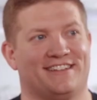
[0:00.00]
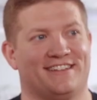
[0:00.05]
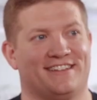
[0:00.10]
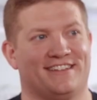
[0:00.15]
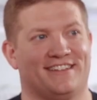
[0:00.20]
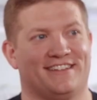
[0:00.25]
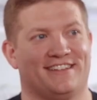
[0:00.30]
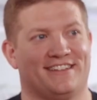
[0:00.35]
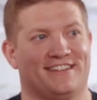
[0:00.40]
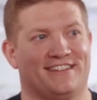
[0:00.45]

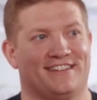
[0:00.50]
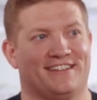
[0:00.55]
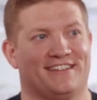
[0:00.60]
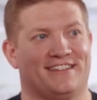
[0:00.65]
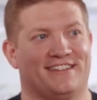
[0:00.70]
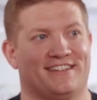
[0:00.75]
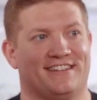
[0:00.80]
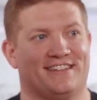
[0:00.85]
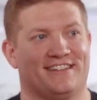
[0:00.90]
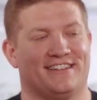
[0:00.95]

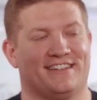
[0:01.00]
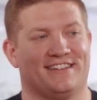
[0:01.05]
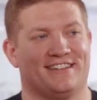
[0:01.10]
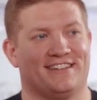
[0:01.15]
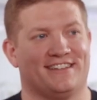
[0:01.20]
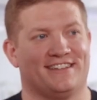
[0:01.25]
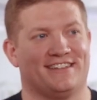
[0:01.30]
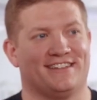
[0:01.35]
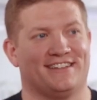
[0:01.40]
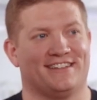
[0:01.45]

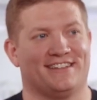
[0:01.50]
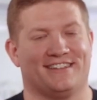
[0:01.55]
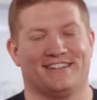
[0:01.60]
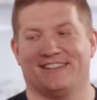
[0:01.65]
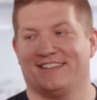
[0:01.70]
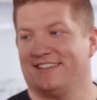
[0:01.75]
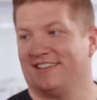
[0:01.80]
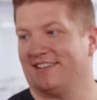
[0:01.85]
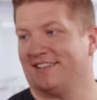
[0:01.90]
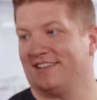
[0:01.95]

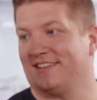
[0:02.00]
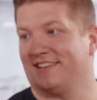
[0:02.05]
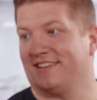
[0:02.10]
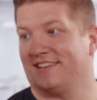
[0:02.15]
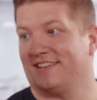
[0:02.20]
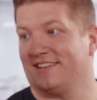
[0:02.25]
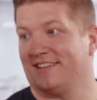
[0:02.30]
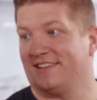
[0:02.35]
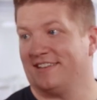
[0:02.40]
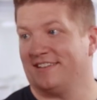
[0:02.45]

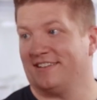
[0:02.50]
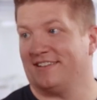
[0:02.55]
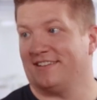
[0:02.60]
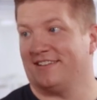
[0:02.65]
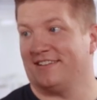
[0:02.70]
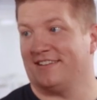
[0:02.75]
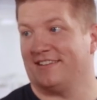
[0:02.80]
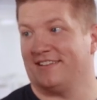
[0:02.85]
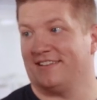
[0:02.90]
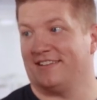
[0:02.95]

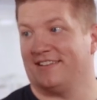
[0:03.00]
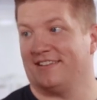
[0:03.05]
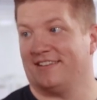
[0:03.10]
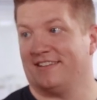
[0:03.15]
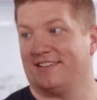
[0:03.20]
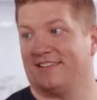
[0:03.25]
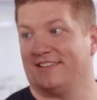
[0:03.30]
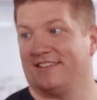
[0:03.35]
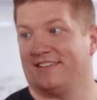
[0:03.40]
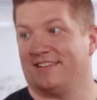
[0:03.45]

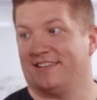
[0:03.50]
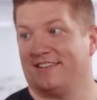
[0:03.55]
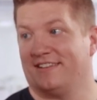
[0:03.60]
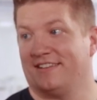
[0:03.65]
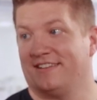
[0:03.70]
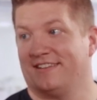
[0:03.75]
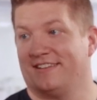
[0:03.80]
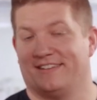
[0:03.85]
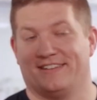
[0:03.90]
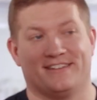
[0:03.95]

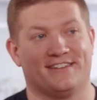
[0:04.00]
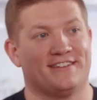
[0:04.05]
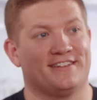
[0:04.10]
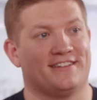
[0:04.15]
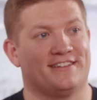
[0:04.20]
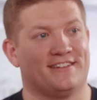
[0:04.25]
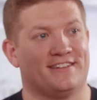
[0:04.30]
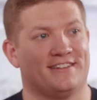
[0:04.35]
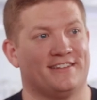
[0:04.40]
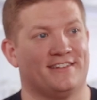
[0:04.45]

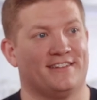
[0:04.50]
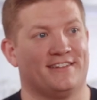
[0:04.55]
(silent)